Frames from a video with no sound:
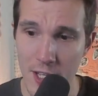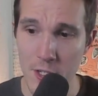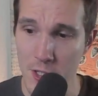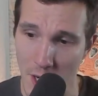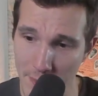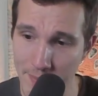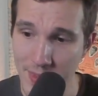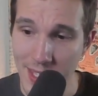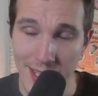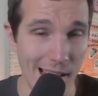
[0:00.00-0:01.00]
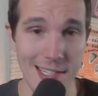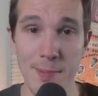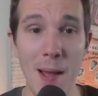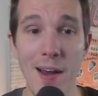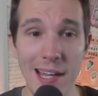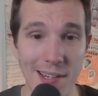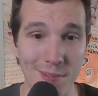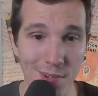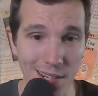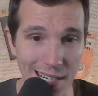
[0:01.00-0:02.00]
So that's about it.
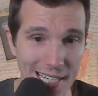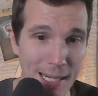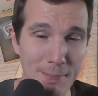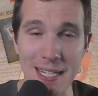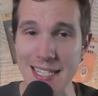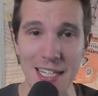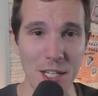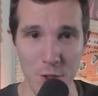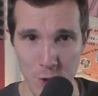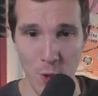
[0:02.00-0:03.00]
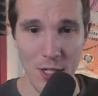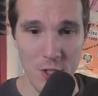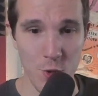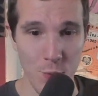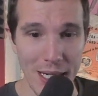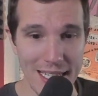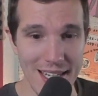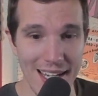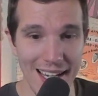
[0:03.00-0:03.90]
We're going to keep this a little short and sweet